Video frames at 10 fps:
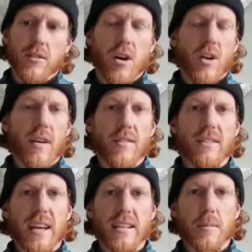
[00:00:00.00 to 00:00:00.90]
you kind of have
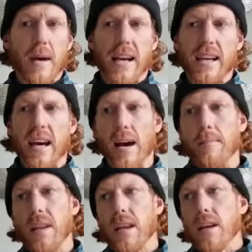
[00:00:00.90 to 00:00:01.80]
data to back it up.
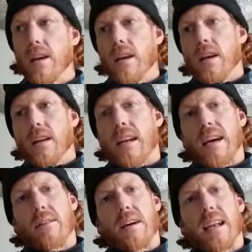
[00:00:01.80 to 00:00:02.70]

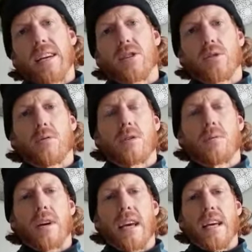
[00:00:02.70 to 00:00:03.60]
Now, unless you
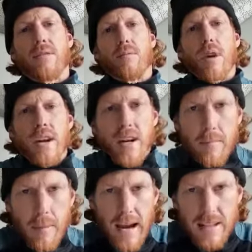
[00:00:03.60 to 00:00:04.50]
even running
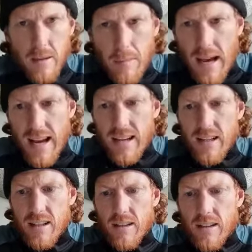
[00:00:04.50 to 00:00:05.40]
them back to back
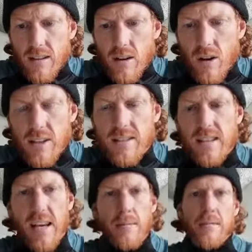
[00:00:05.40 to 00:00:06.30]
on a
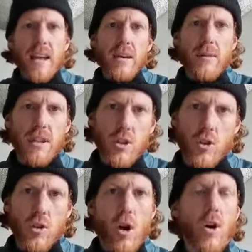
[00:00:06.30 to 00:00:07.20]
same day with a
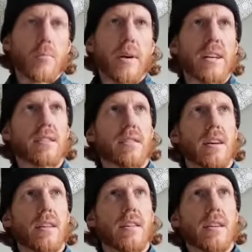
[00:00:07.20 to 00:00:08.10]
stock
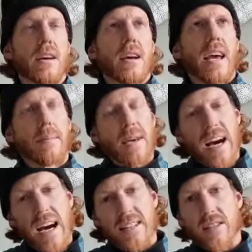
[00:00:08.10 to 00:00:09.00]
piston, it'd be
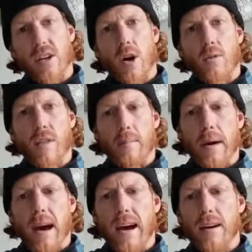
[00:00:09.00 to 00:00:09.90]
hard to know if they're
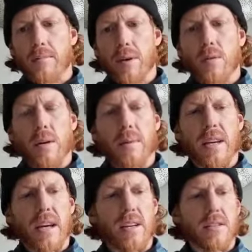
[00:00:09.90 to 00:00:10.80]
better, purely
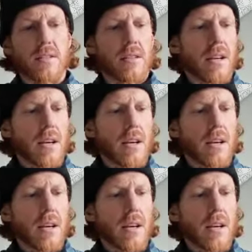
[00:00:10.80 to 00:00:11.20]
because